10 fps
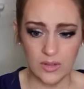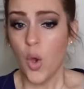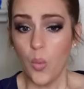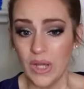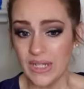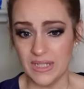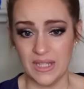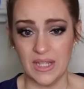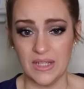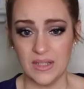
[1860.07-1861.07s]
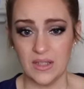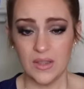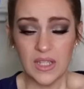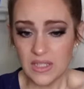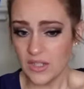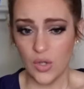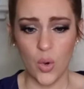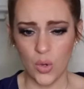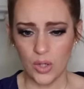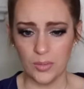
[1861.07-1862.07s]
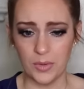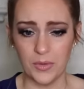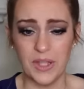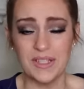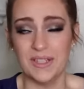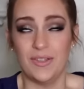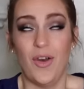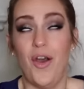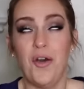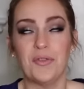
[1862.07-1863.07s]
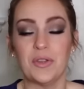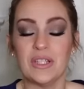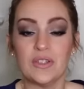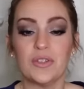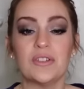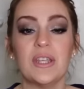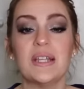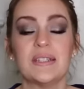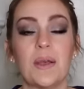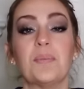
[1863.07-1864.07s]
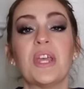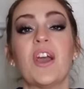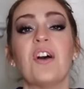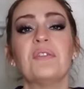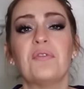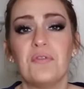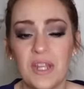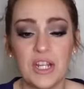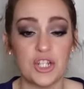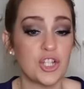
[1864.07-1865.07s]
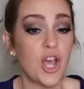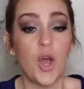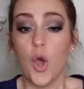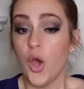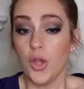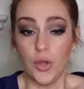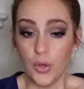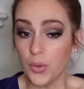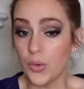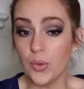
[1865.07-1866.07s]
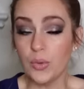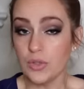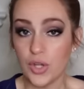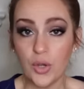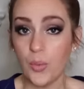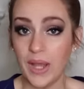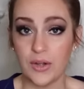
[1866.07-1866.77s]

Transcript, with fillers: What is this? This is horrible. This is awful. This looks like something unfinished. Who took away her